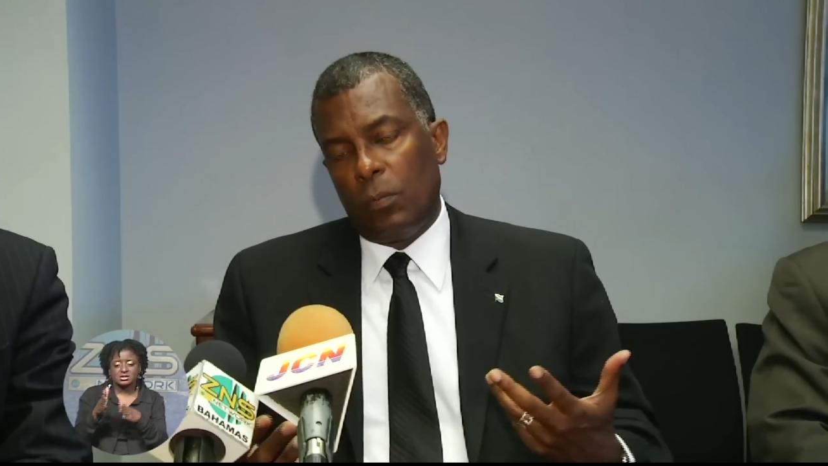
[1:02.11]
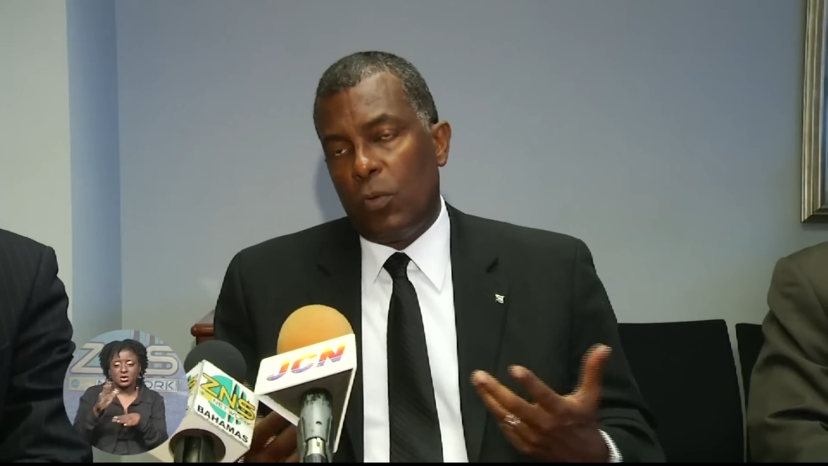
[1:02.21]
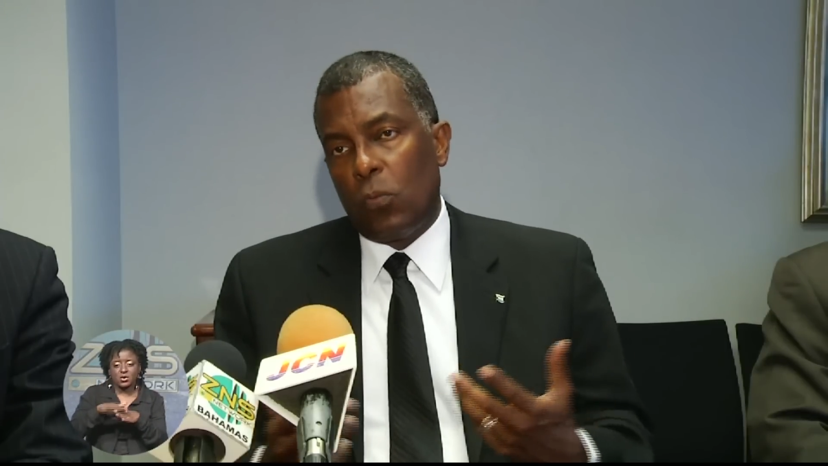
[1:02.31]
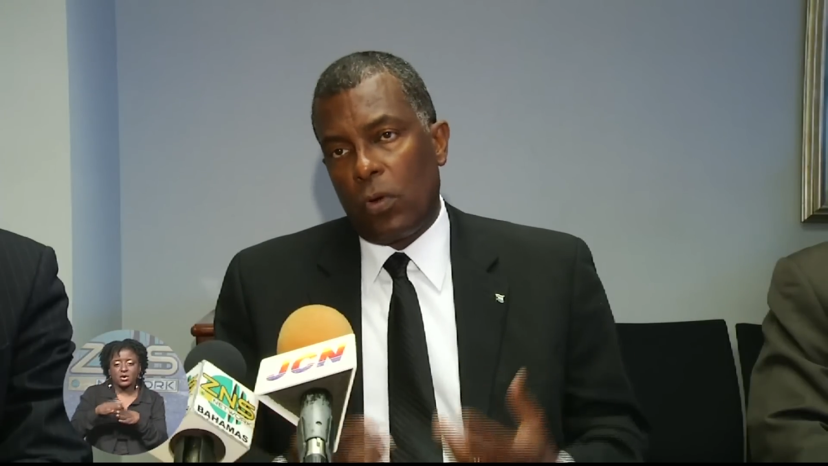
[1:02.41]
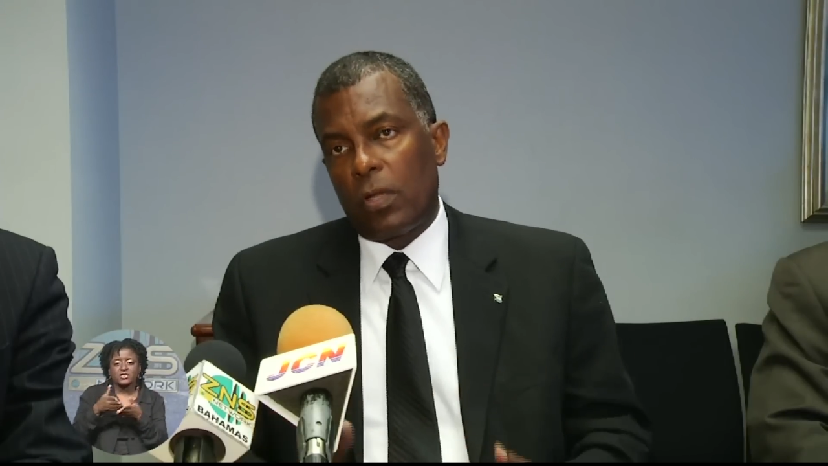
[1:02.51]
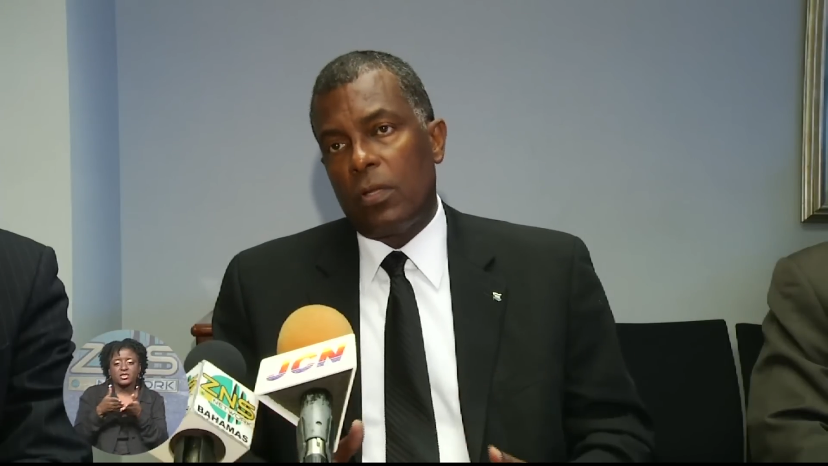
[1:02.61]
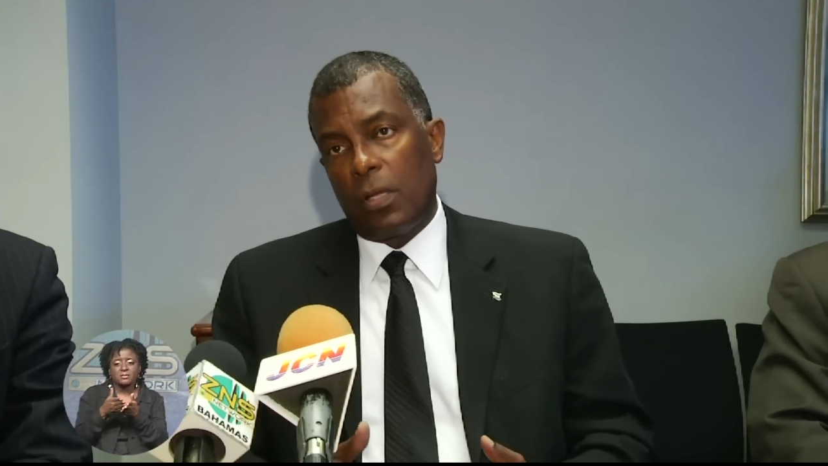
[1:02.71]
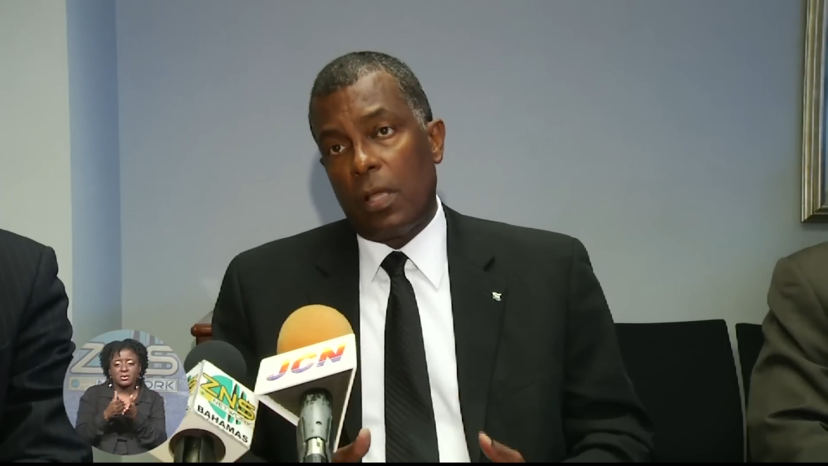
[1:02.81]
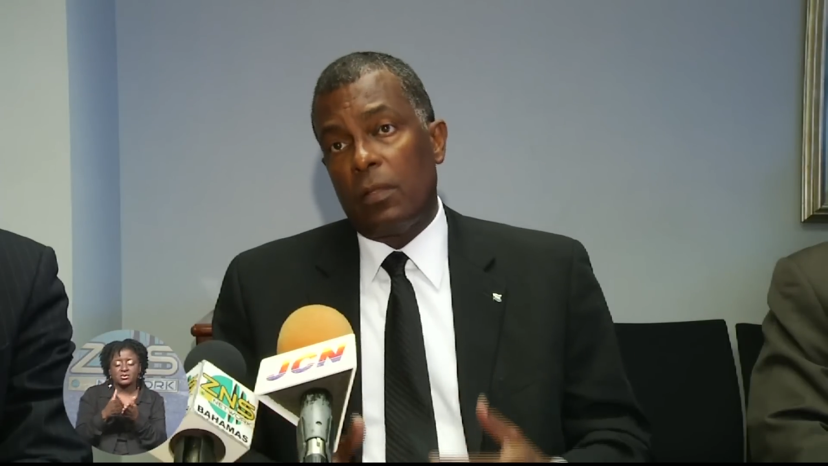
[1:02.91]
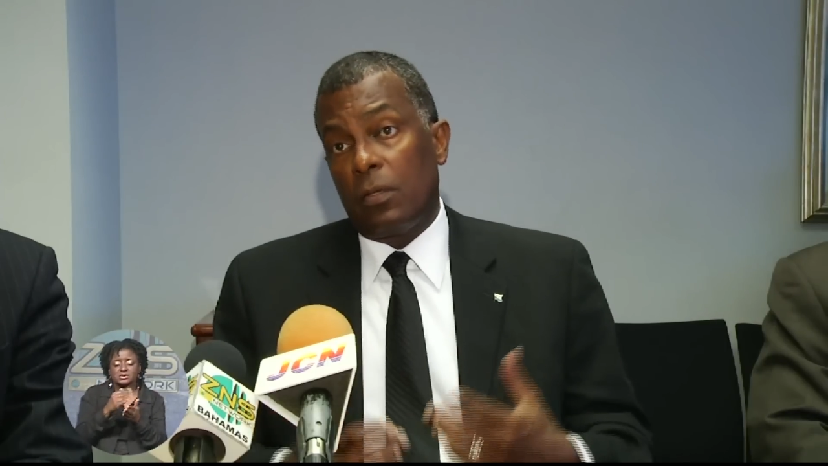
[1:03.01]
be working
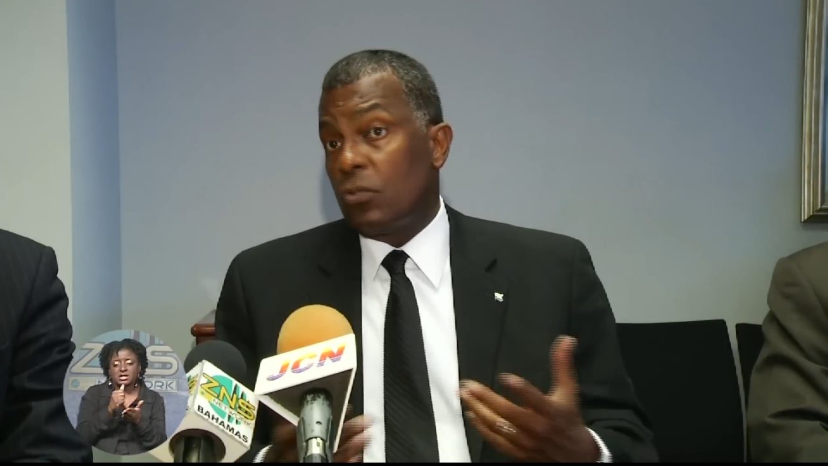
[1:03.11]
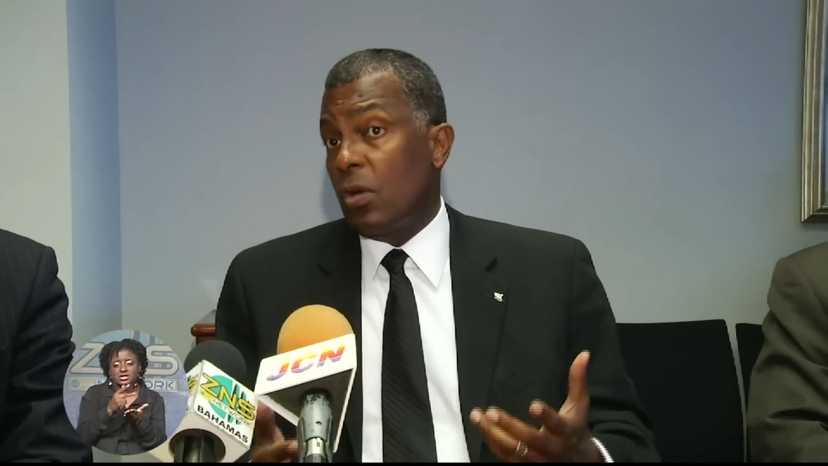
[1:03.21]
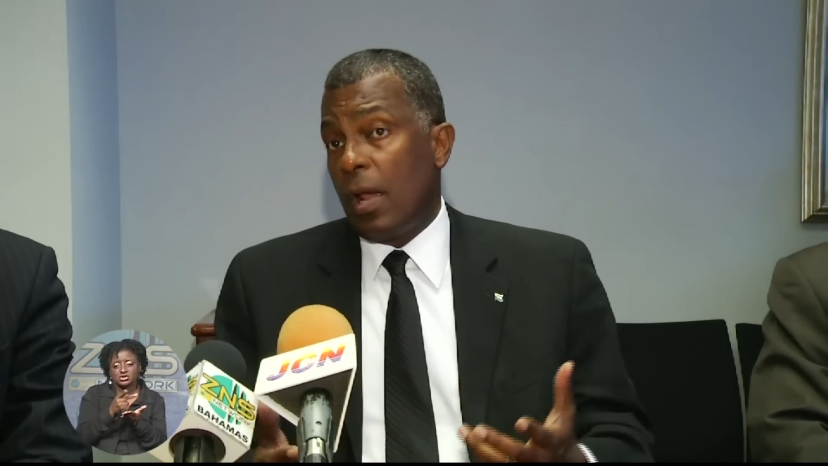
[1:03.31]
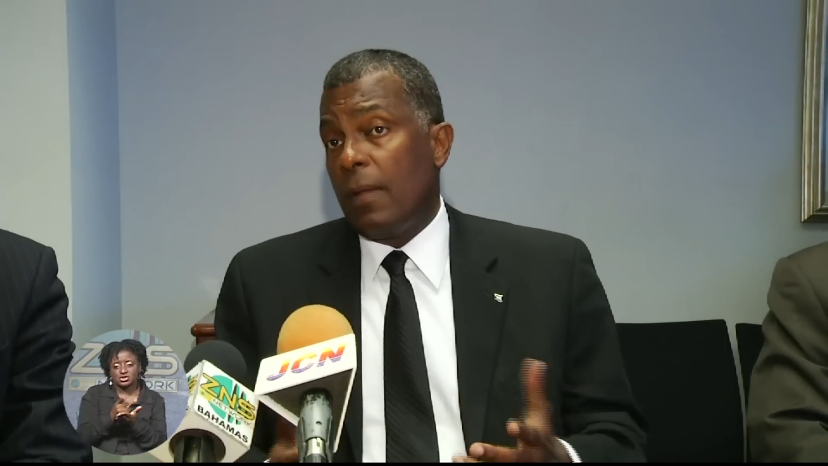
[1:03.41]
together to try